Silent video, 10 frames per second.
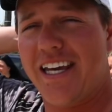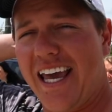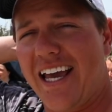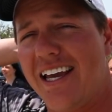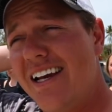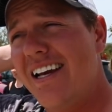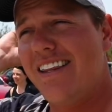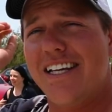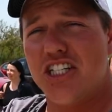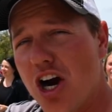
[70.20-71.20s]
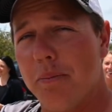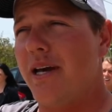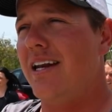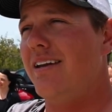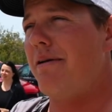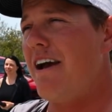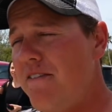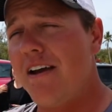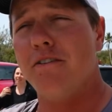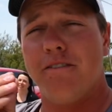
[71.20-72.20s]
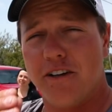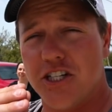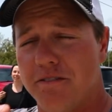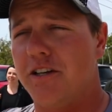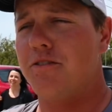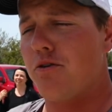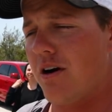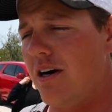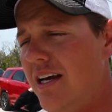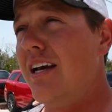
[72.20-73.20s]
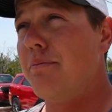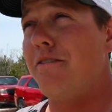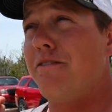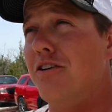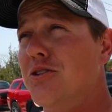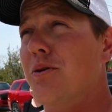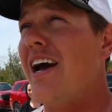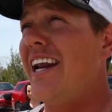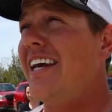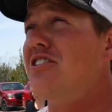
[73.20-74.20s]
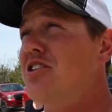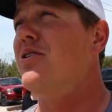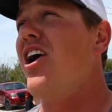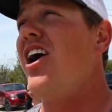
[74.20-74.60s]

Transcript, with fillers: King, the tarpon, my favorite fish to fish for. But first we're heading into